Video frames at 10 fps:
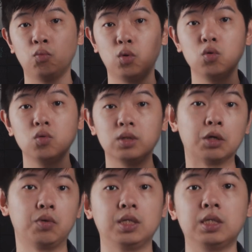will
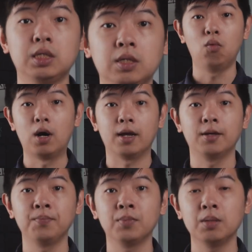decrease. Why?
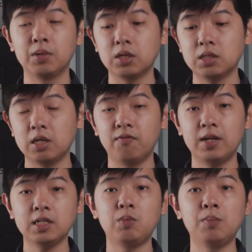Because if
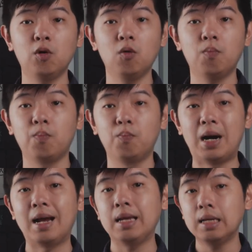less people
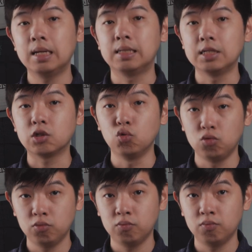buy this
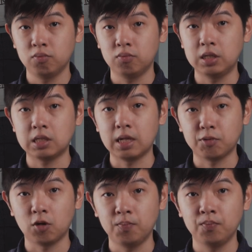
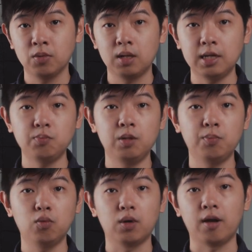laptop, less
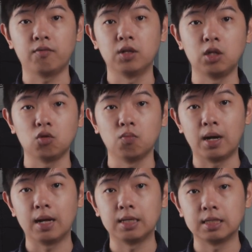people will have the need to
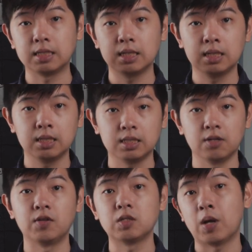buy this
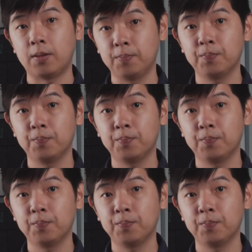Surface Pen.